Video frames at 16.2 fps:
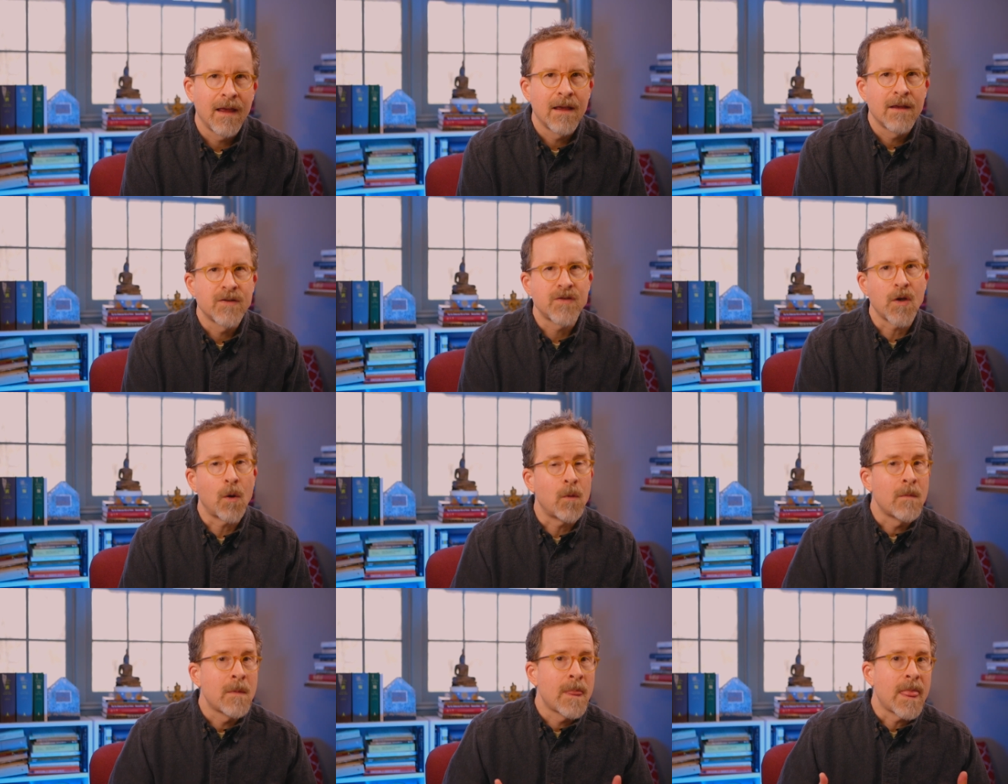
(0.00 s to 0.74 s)

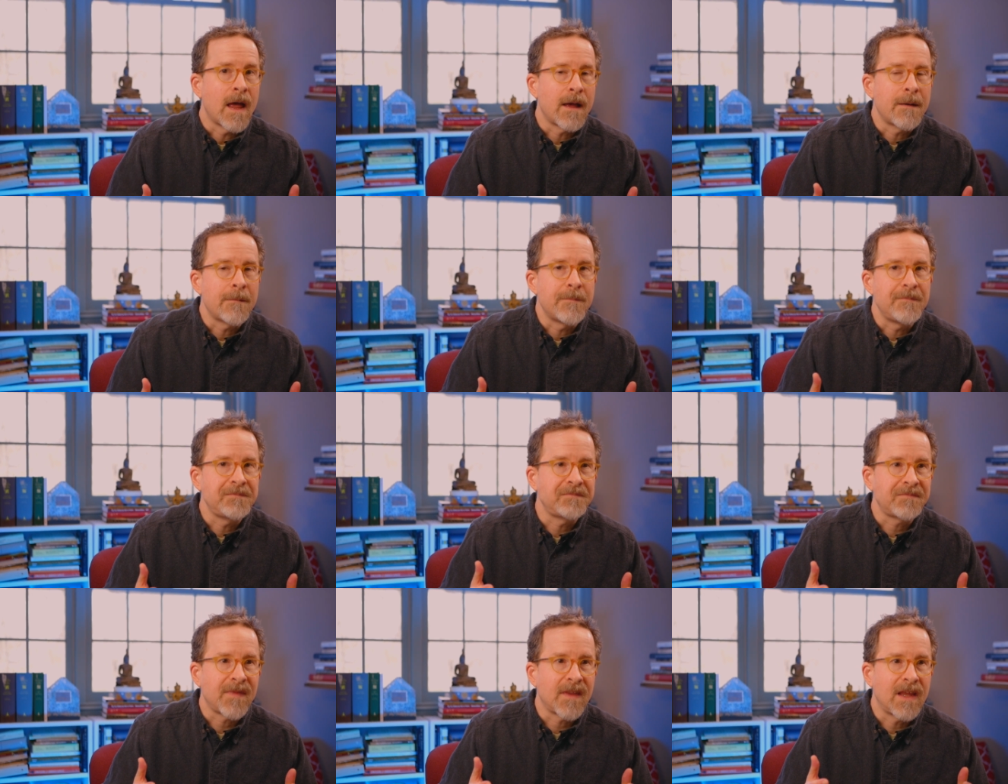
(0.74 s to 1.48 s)
So
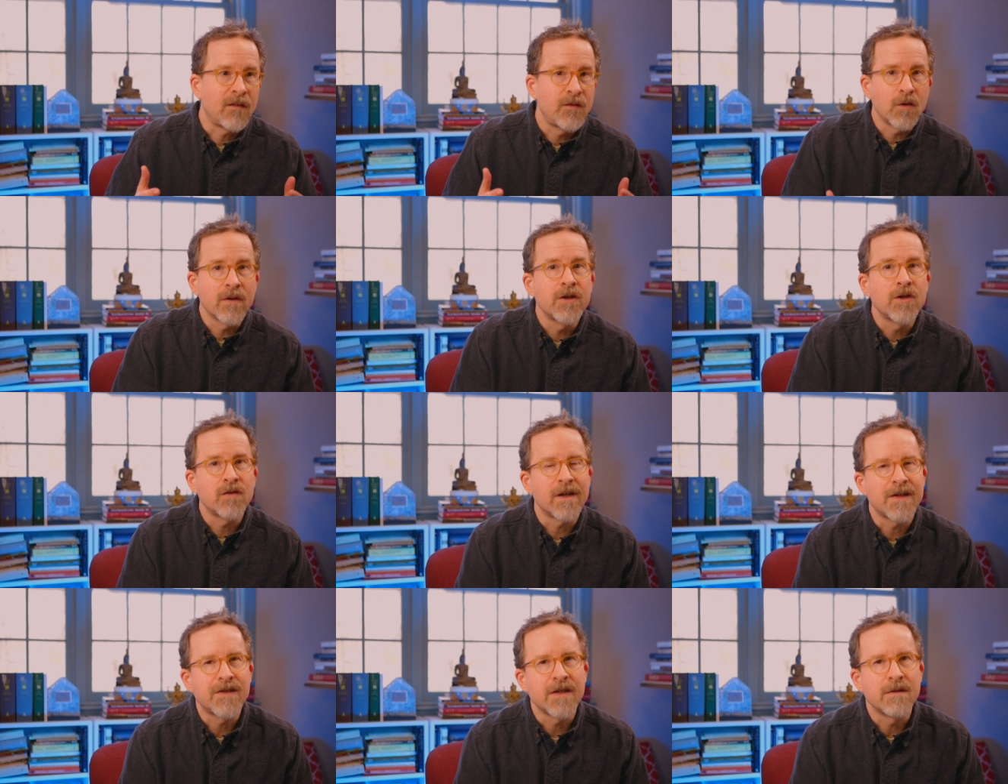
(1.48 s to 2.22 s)
if you're
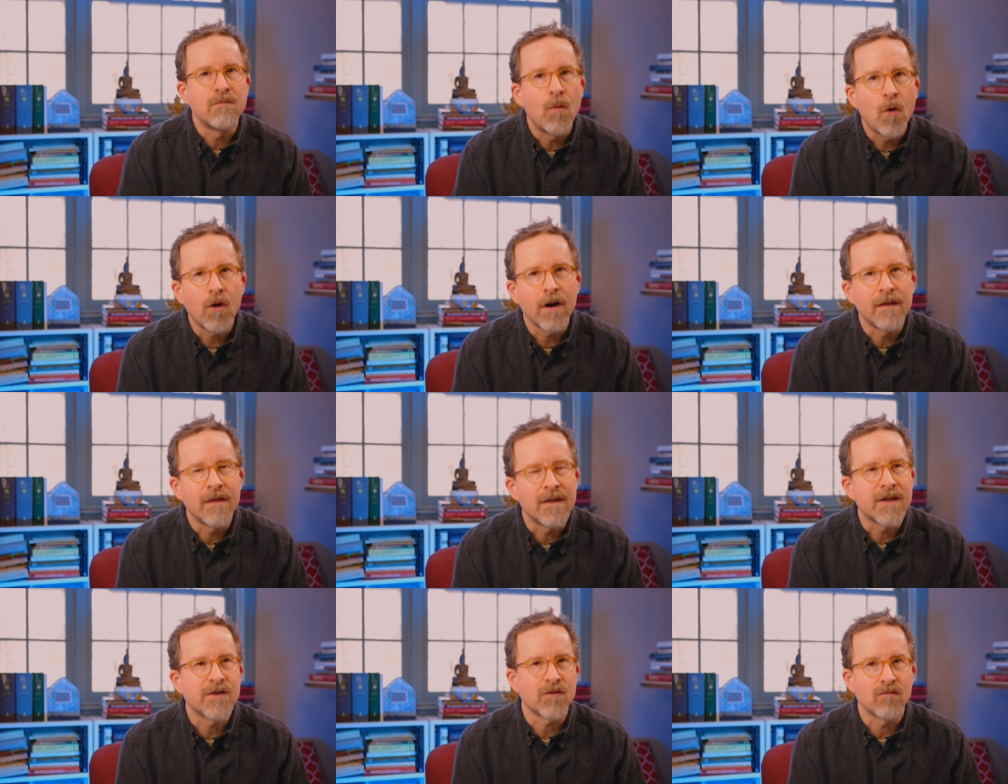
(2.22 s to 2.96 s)
interested more
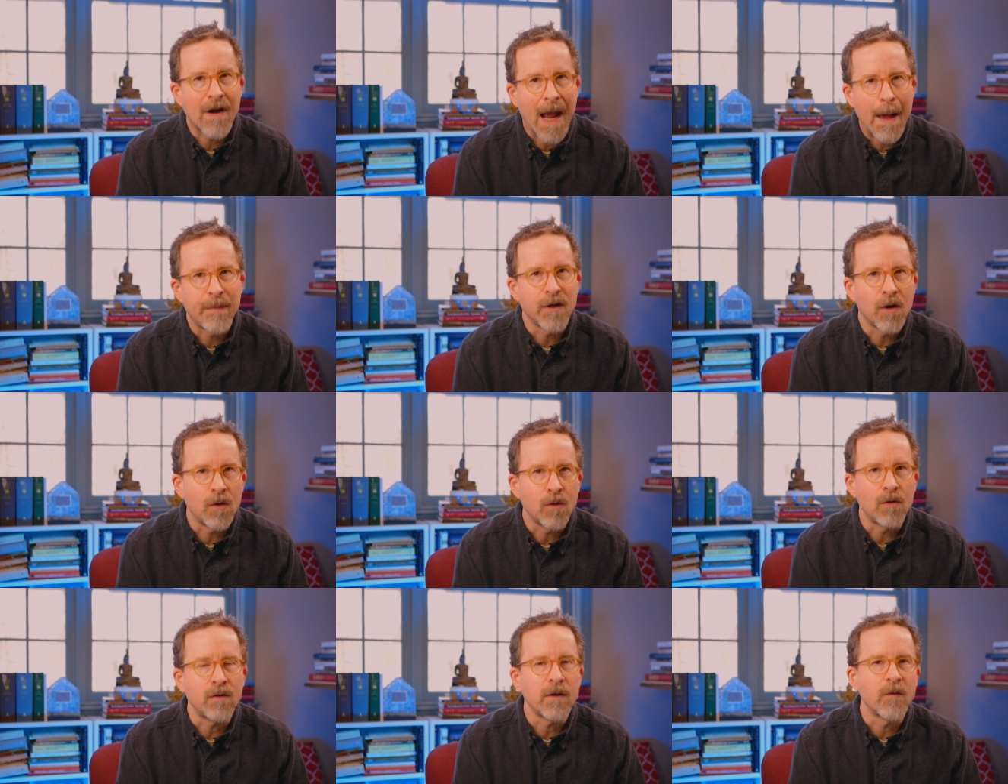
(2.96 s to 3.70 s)
in this rabbit
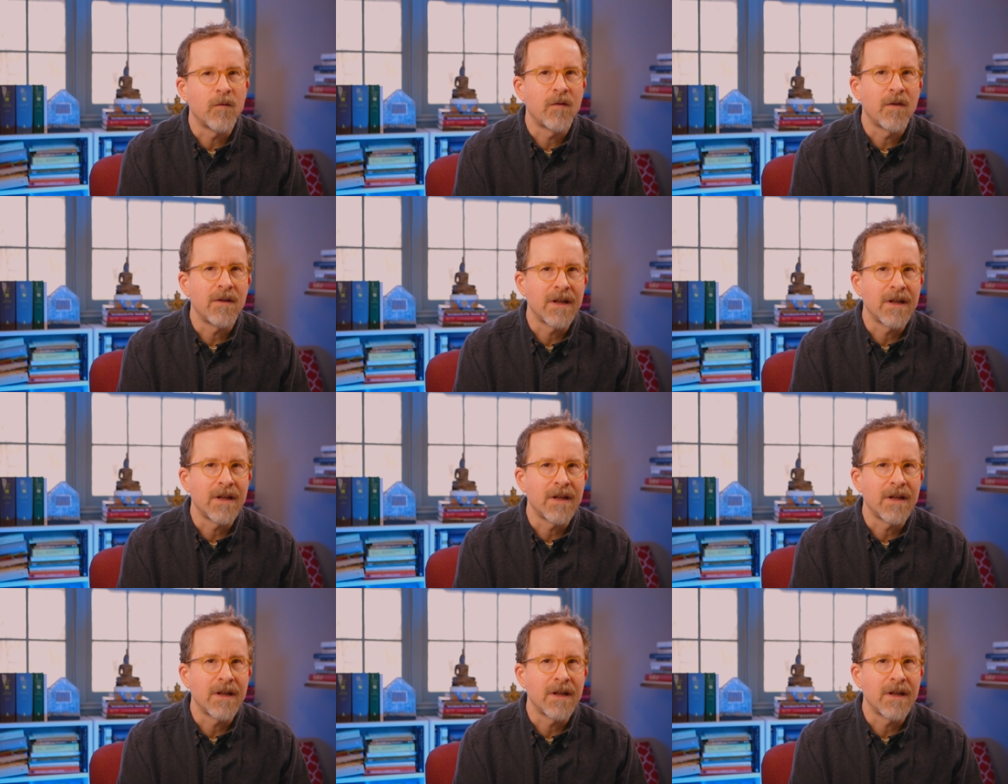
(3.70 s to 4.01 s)
hole of,